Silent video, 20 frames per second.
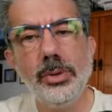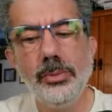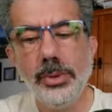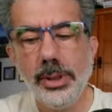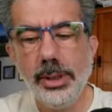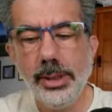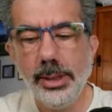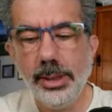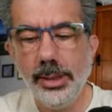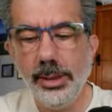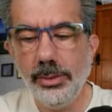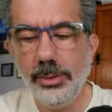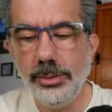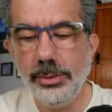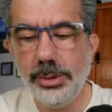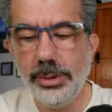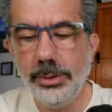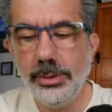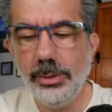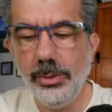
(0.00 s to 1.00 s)
We're going to go
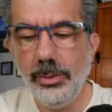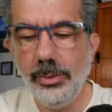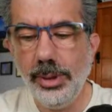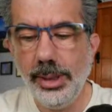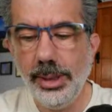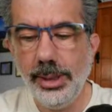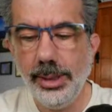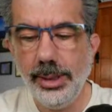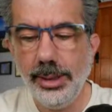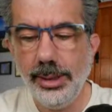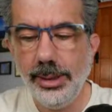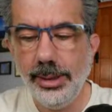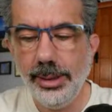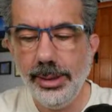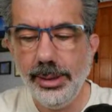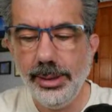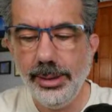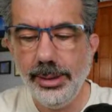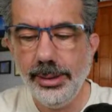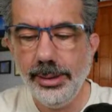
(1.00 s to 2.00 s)

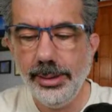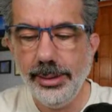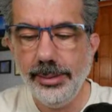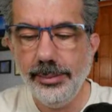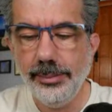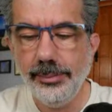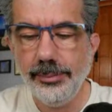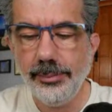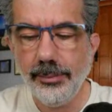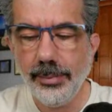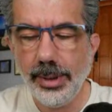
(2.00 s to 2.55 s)
to